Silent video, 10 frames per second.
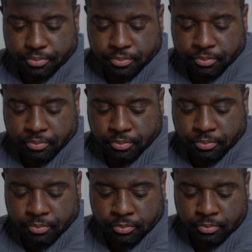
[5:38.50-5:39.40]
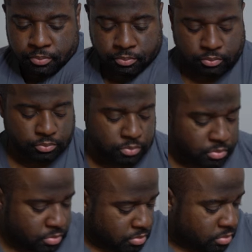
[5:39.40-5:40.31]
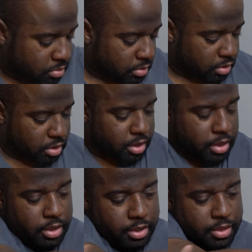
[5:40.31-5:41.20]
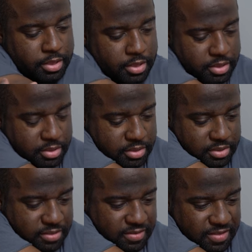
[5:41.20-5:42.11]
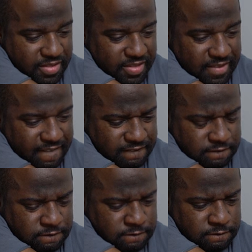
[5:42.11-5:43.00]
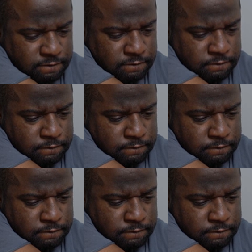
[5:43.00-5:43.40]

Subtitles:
Nothing is said.